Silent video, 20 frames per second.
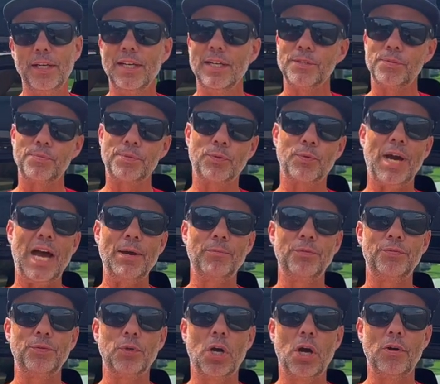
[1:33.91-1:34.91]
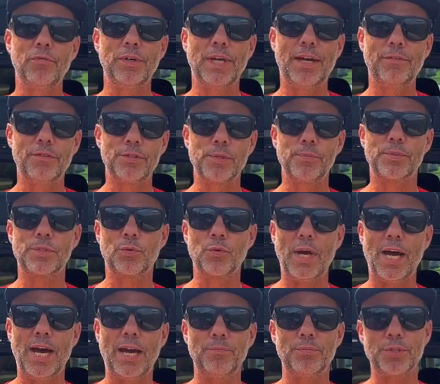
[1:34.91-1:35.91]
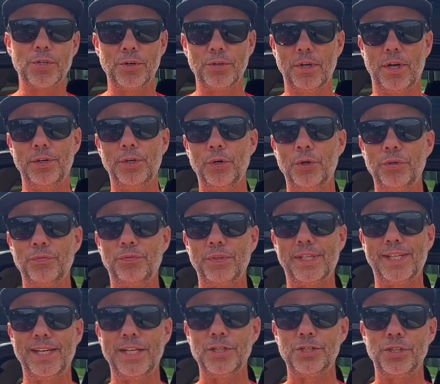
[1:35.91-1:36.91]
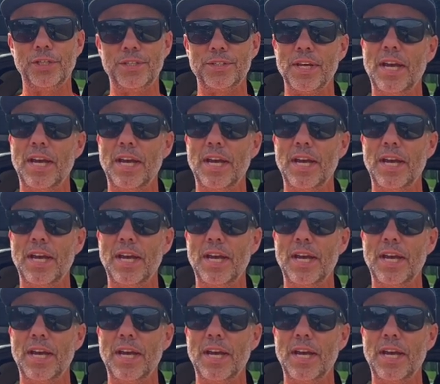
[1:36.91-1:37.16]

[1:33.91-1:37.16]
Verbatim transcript: subscribe if you are already haven't subscribed, turn on notifications,